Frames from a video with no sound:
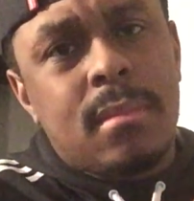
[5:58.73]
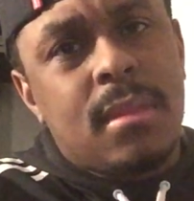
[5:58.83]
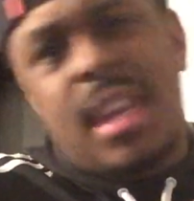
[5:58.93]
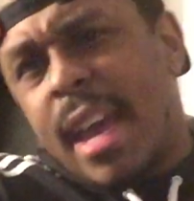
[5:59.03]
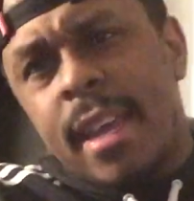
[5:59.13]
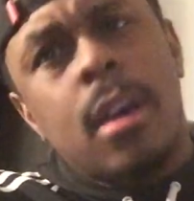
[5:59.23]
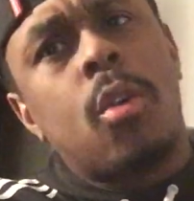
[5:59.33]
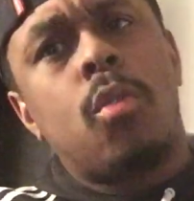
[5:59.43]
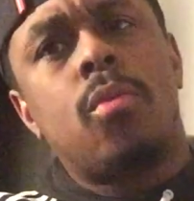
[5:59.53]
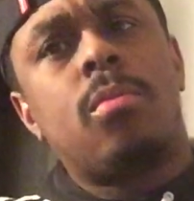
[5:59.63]

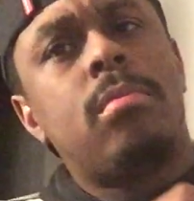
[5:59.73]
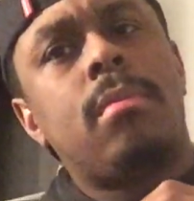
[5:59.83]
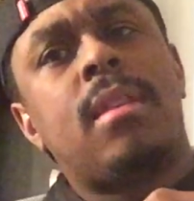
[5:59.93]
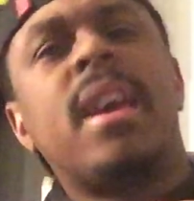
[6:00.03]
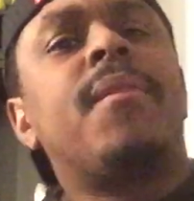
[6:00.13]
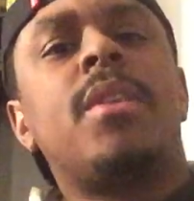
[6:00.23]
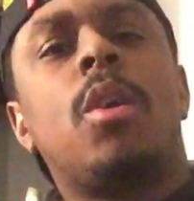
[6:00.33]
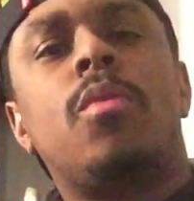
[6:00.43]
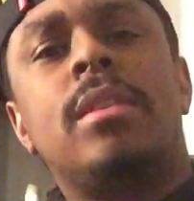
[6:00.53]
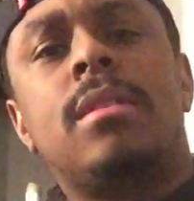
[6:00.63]
KO, Kevin
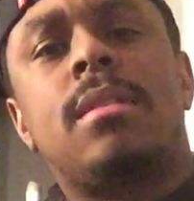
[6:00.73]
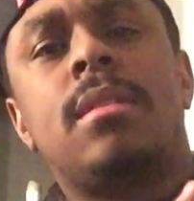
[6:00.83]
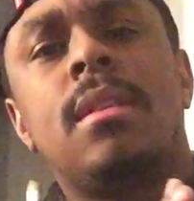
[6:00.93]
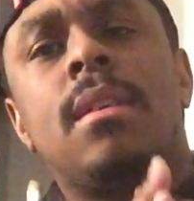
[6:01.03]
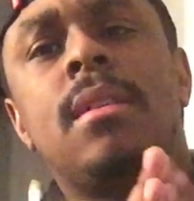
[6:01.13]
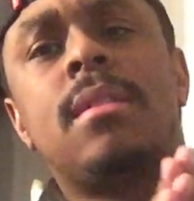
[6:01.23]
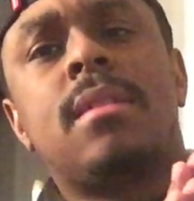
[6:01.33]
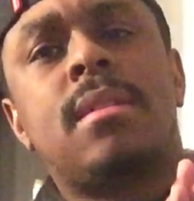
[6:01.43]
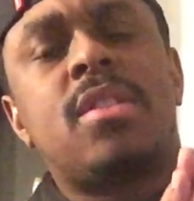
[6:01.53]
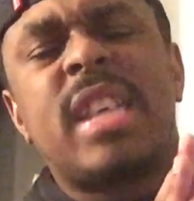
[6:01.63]
Owens
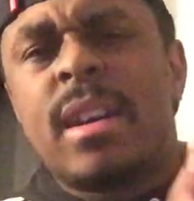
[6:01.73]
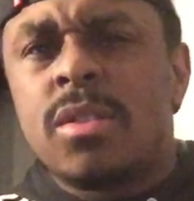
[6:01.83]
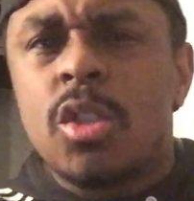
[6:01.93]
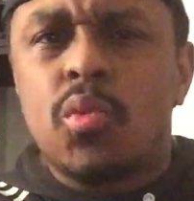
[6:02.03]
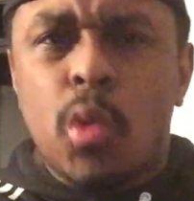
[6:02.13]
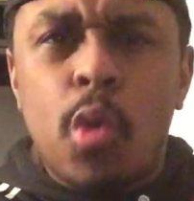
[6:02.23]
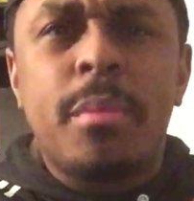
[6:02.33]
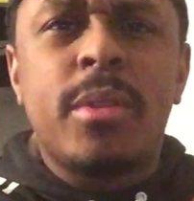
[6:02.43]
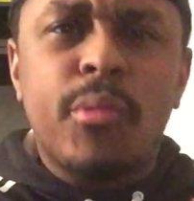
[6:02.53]
challenges Roman